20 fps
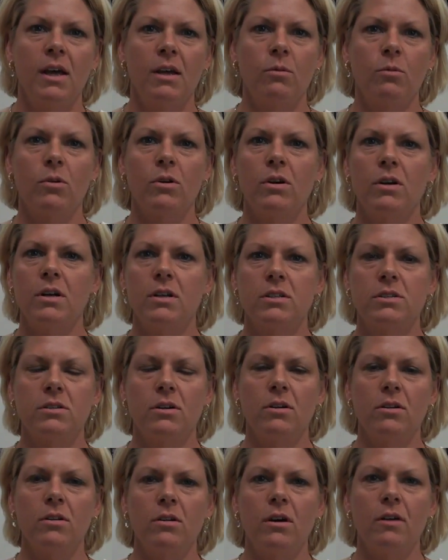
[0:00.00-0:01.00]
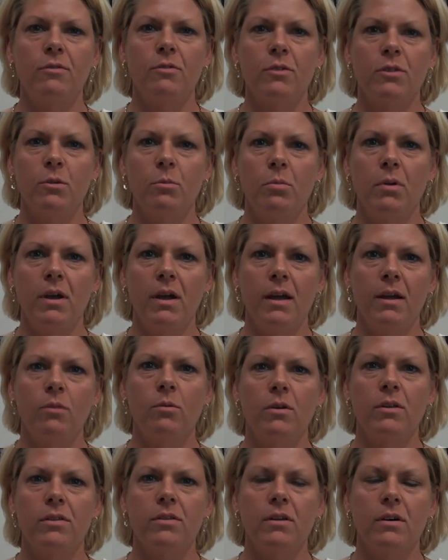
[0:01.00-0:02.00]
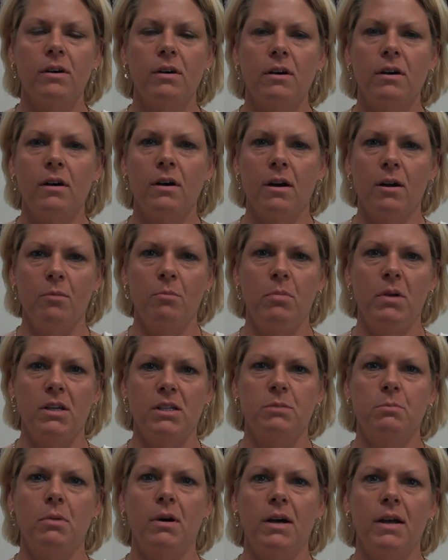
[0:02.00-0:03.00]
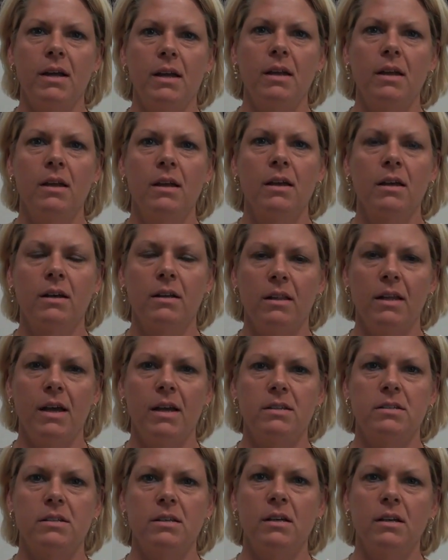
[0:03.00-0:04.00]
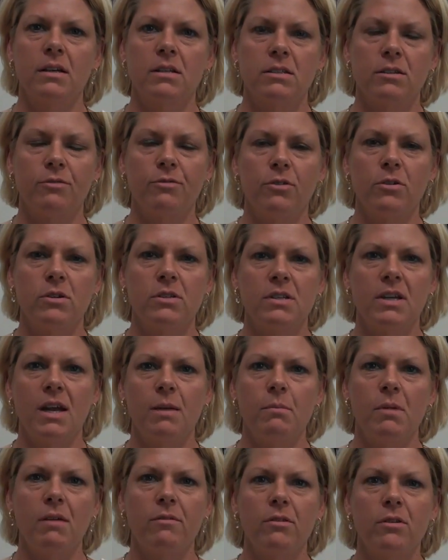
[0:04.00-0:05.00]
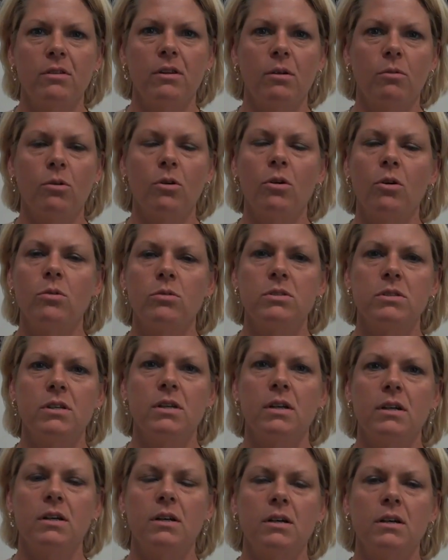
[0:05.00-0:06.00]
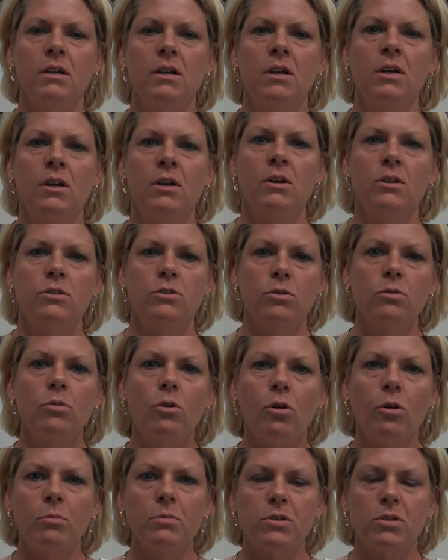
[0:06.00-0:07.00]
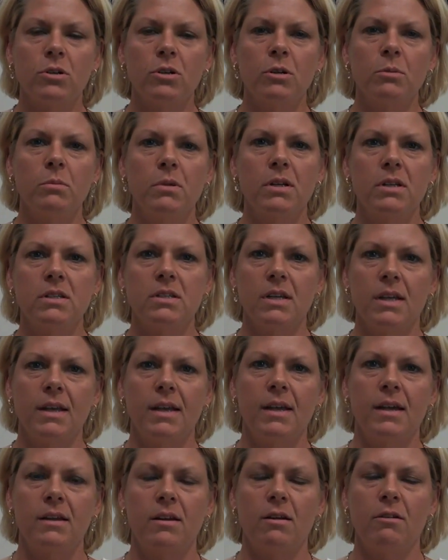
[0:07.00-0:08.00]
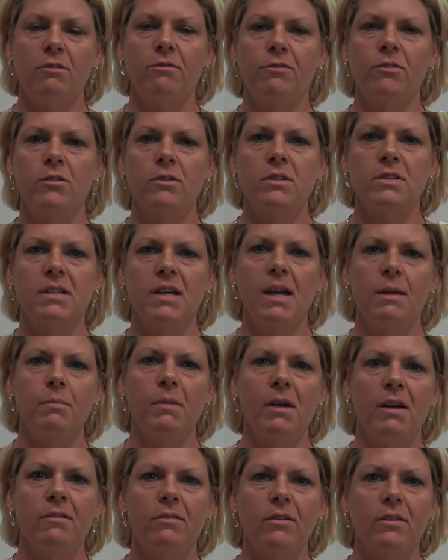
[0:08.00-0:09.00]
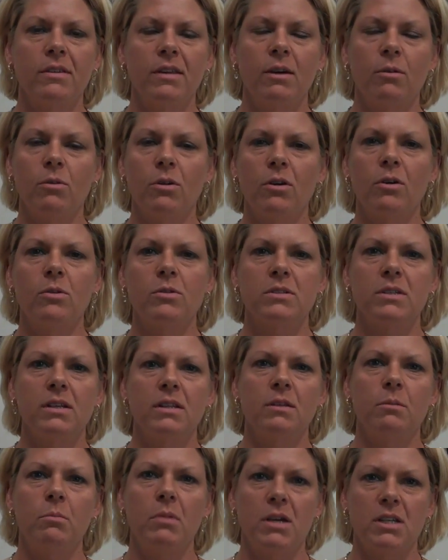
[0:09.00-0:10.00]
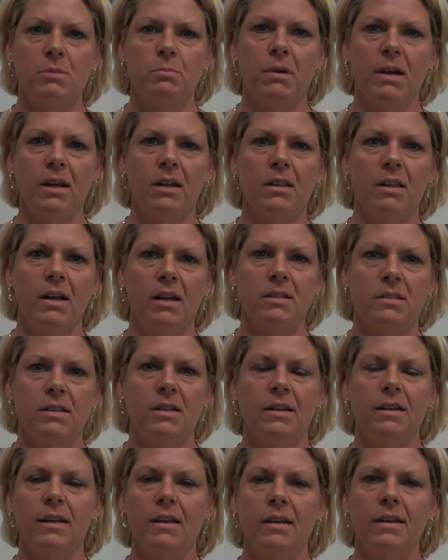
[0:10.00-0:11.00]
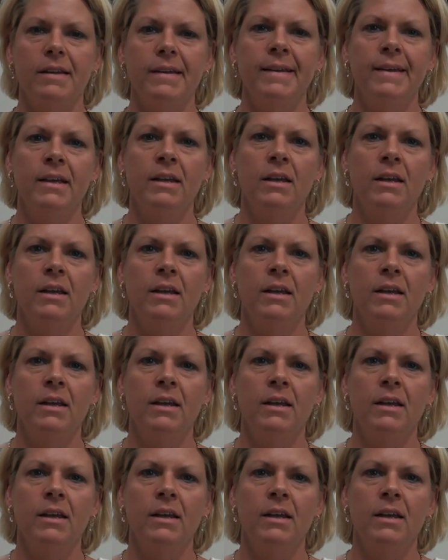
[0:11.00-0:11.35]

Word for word: And we're uh, starting off with a bang with uh, our Best Buy Classic. It's the first time ever that we're hosting uh, two home tournaments, and our first time ever that we're hosting the Best Buy Classic. And